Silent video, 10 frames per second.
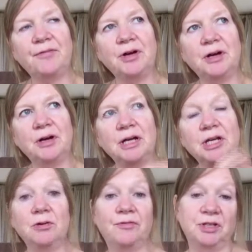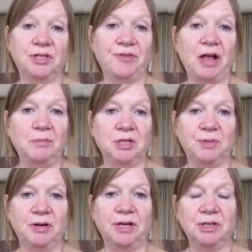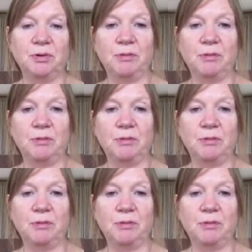For the development period,